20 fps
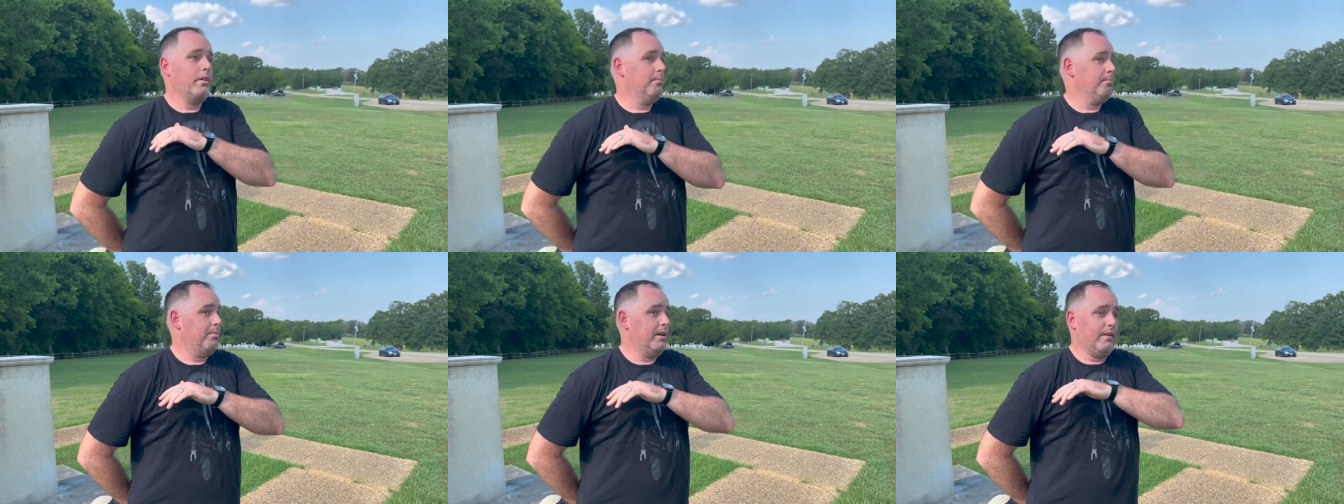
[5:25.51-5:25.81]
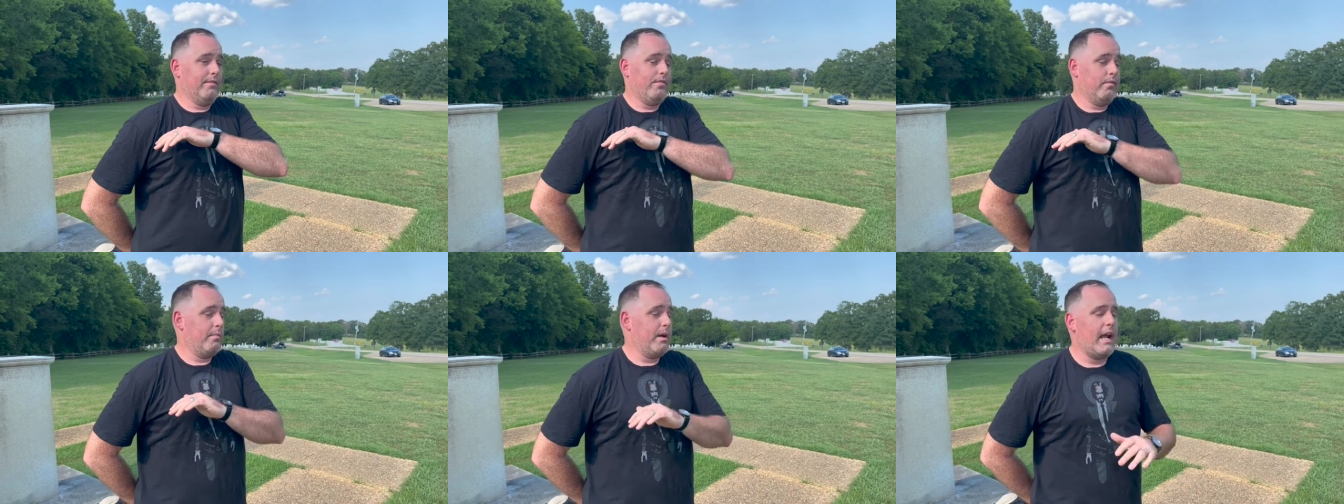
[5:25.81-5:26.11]
but
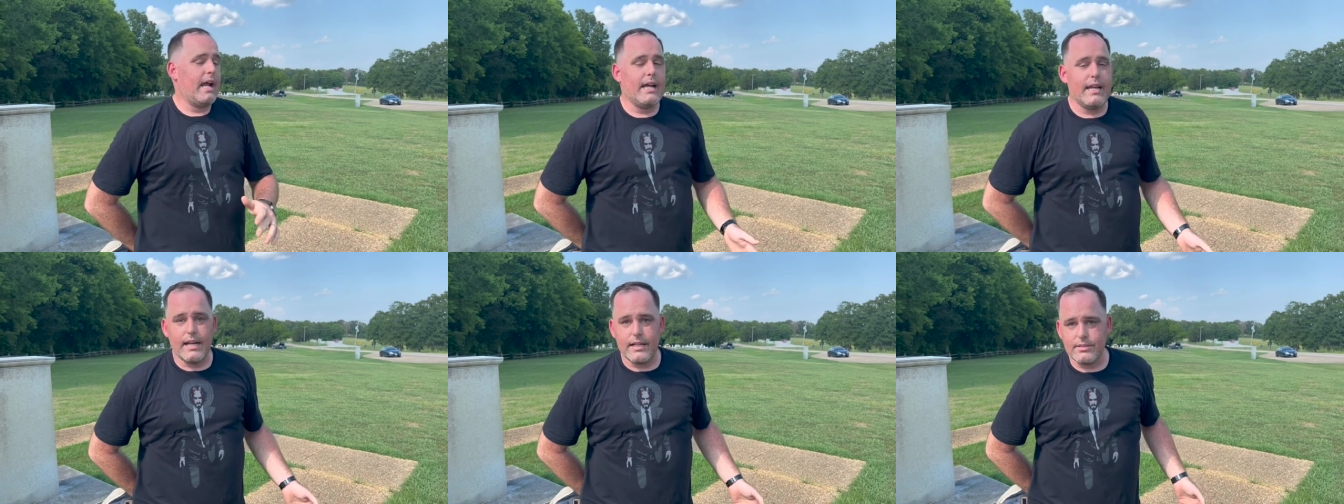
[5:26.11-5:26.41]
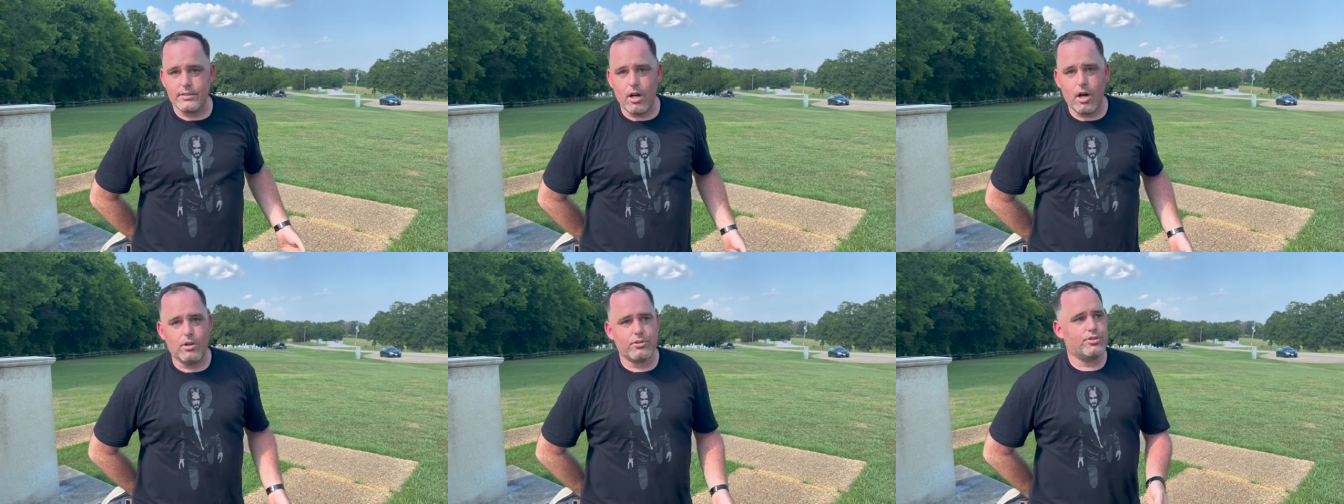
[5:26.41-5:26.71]
from heat
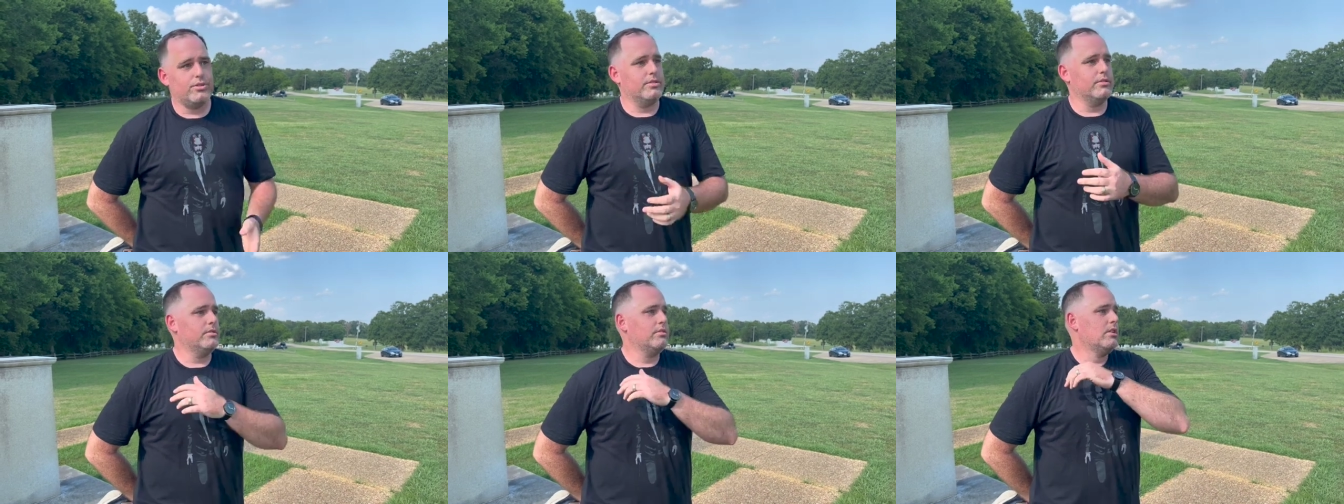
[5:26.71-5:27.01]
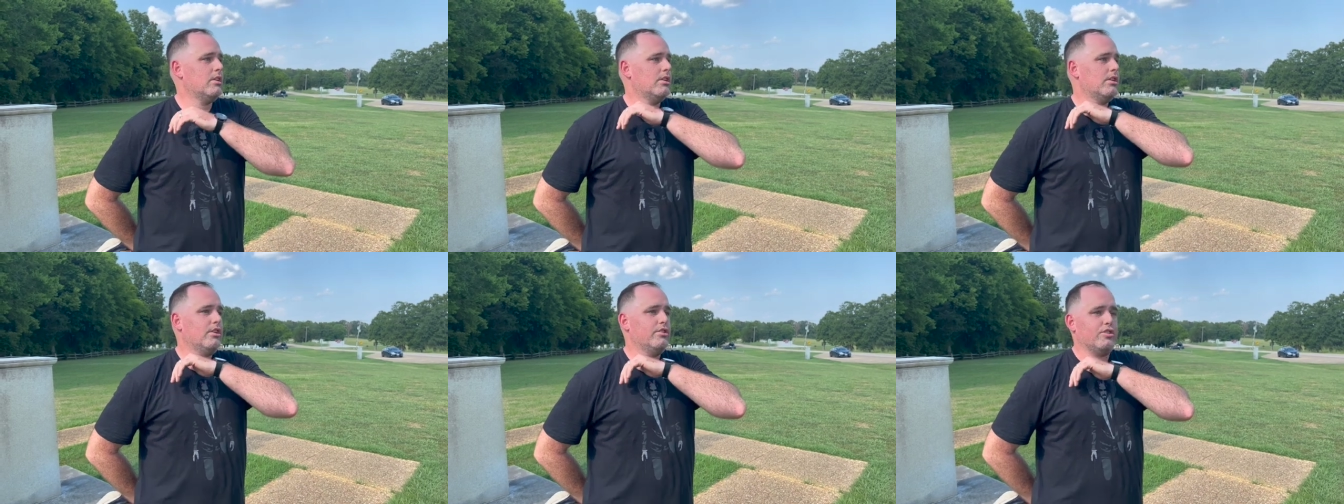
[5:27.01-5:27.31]
exhaustion,
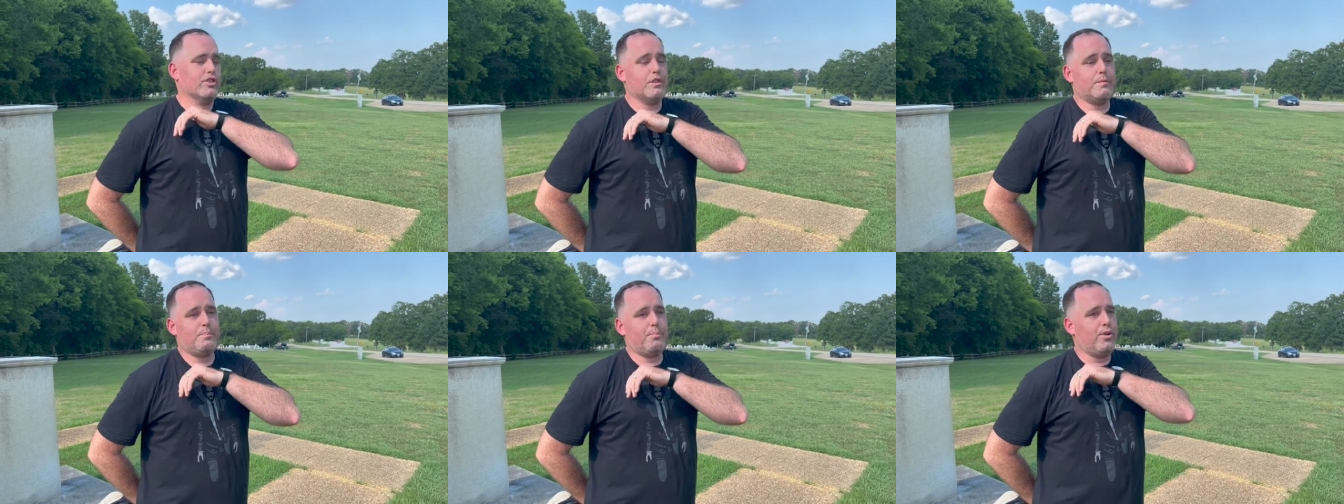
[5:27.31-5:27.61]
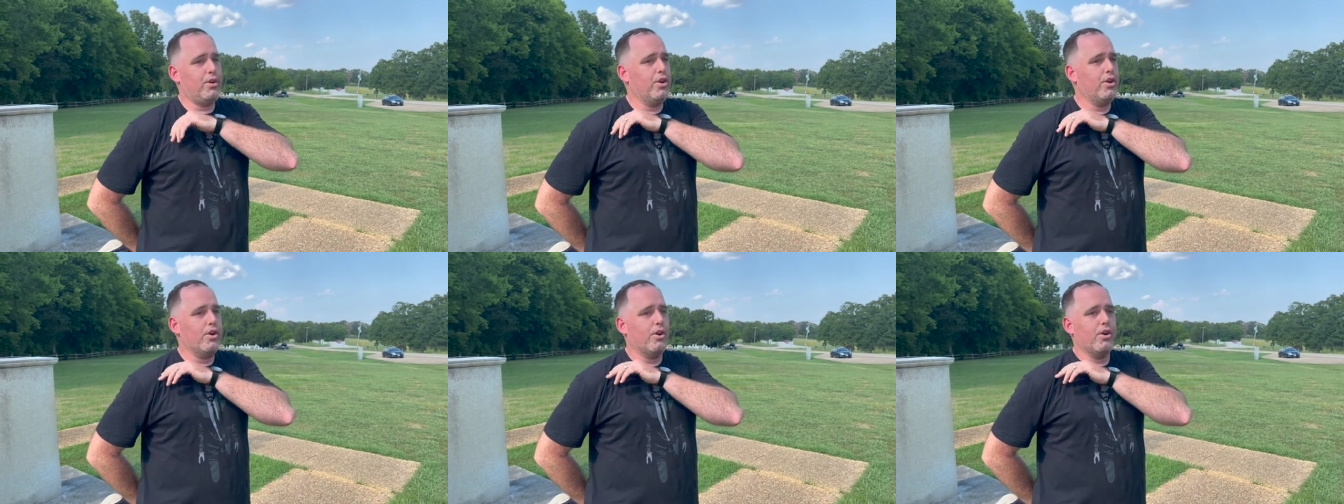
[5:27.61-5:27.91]
just
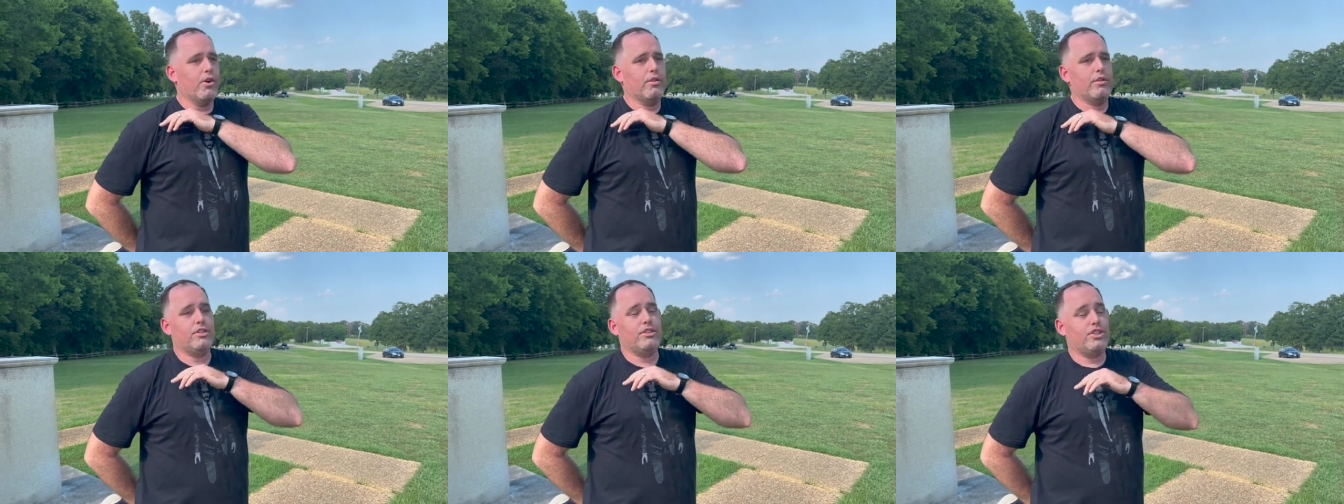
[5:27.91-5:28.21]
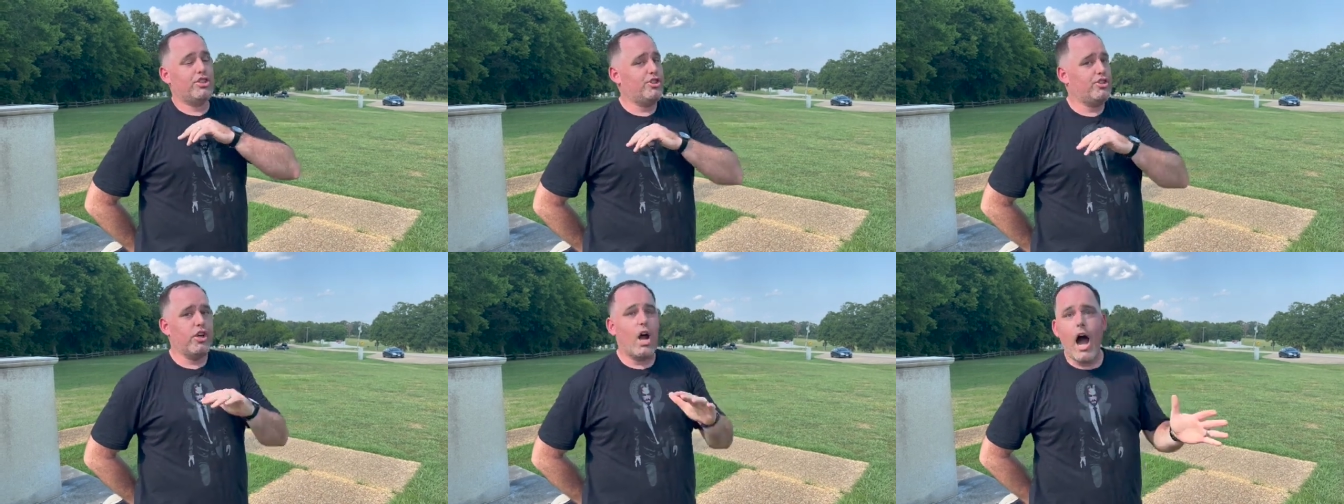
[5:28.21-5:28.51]
pure
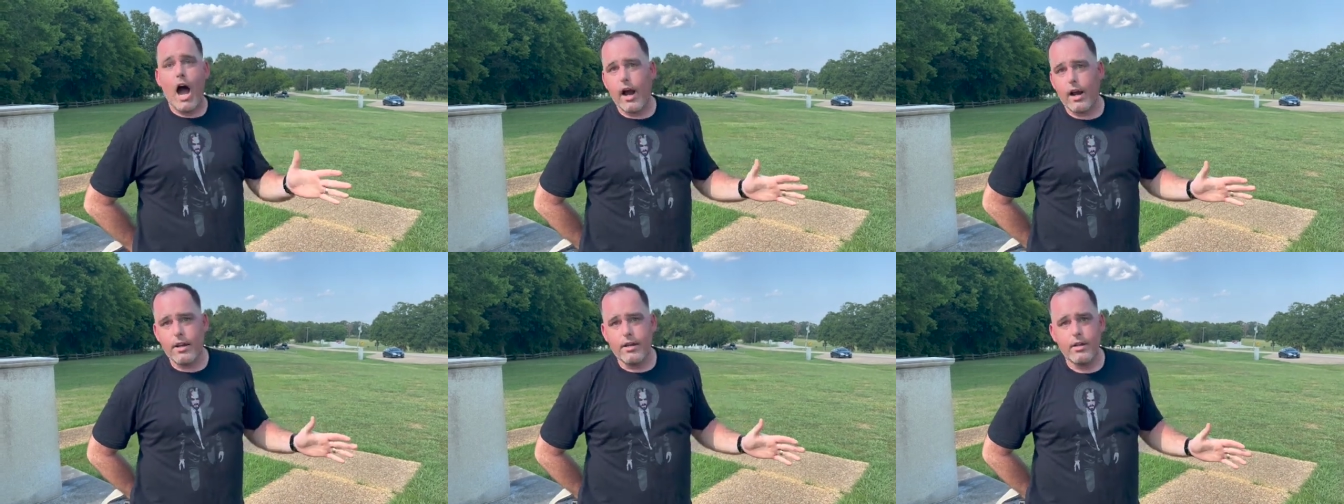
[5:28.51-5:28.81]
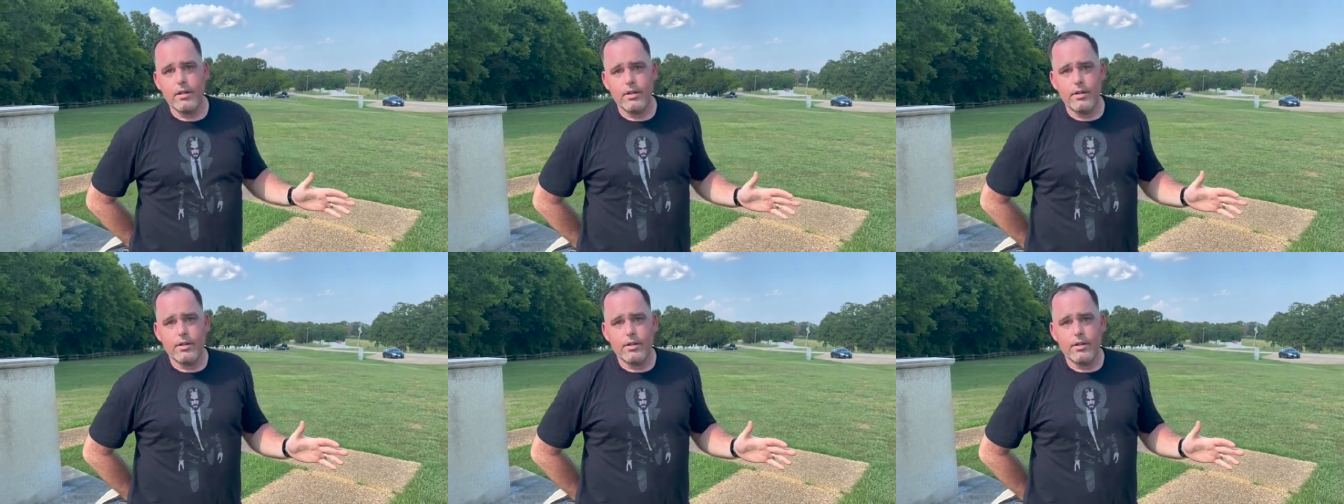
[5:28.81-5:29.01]
shock